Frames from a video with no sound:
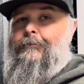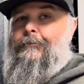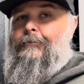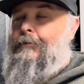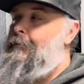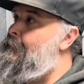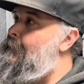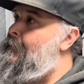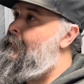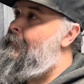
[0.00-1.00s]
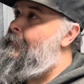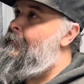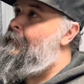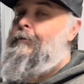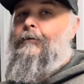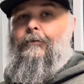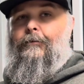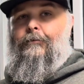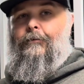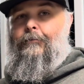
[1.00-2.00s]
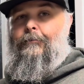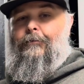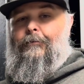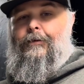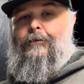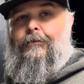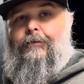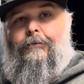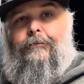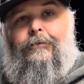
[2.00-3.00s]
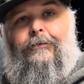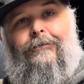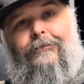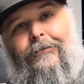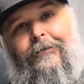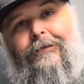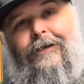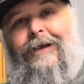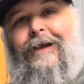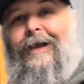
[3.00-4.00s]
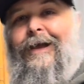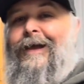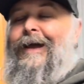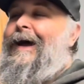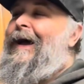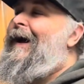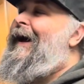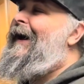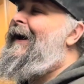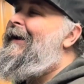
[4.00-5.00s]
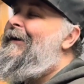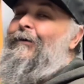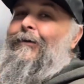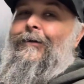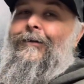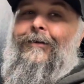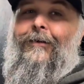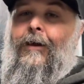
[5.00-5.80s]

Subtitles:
Exactly. Man, thank you so much, Mike. I'm getting so much more than what I intended, what I thought I'd get.